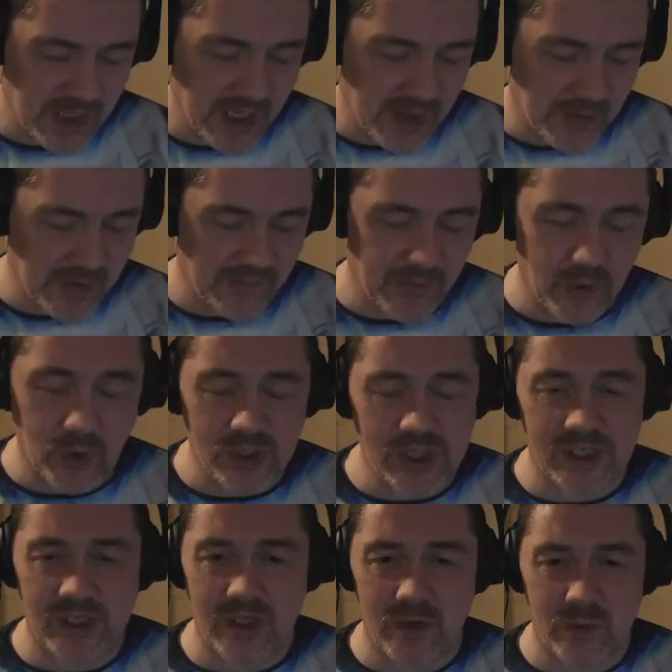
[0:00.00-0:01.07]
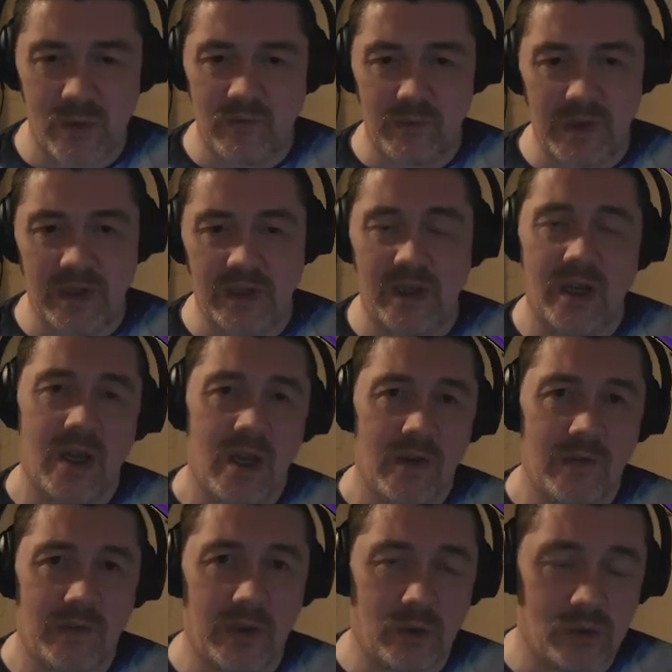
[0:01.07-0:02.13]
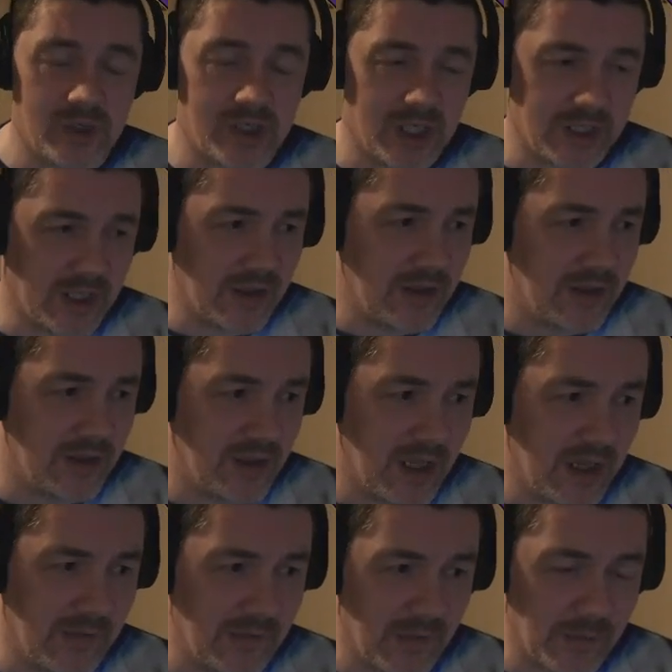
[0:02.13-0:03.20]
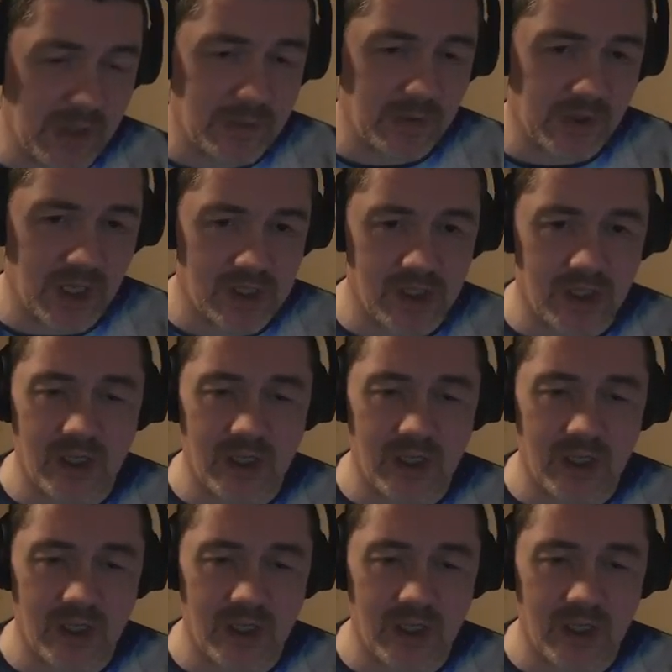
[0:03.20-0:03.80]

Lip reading: Anyway, for those that stuck with me for the whole season from April last